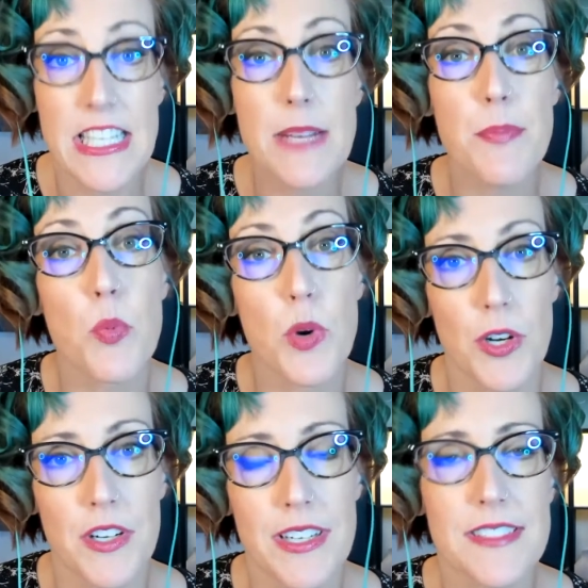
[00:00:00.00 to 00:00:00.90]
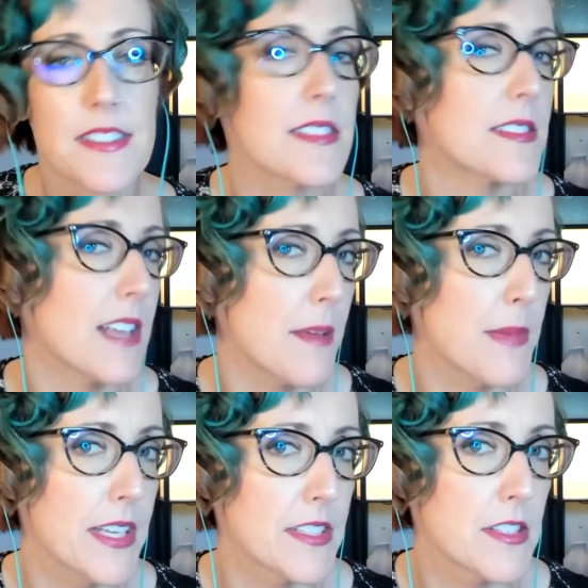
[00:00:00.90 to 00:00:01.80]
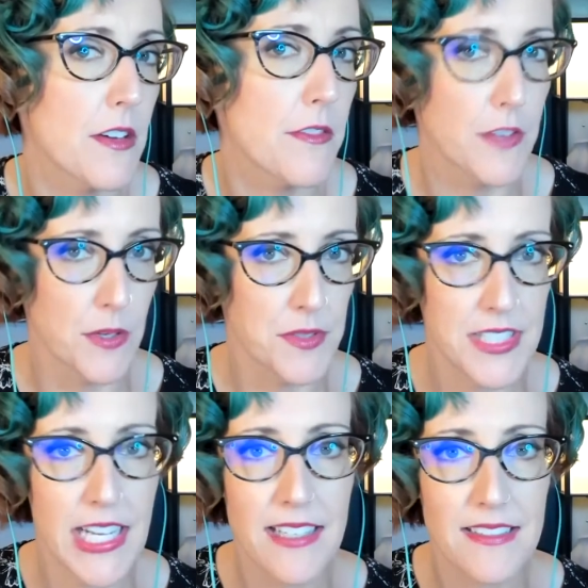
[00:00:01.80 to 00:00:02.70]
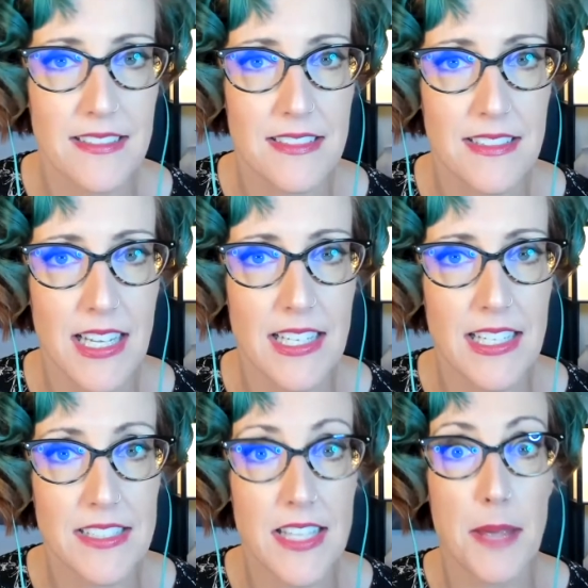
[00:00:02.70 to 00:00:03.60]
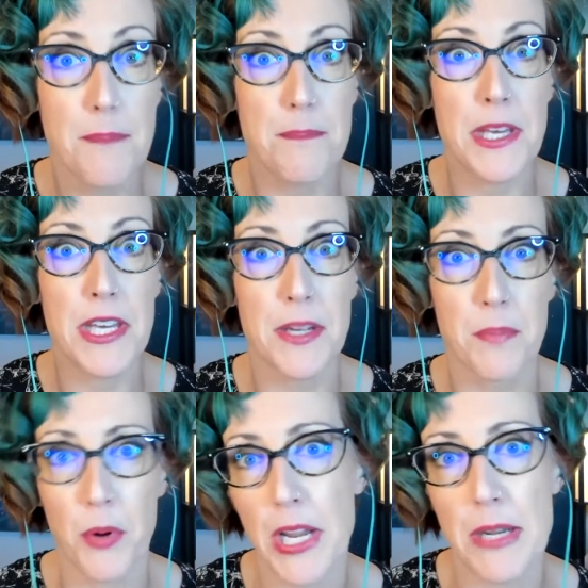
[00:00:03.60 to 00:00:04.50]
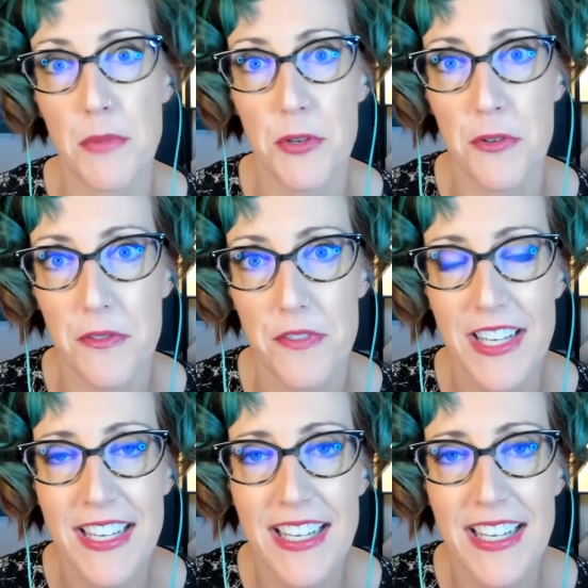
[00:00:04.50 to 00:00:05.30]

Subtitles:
Deep work is the same as flow state, and it's a big brain move.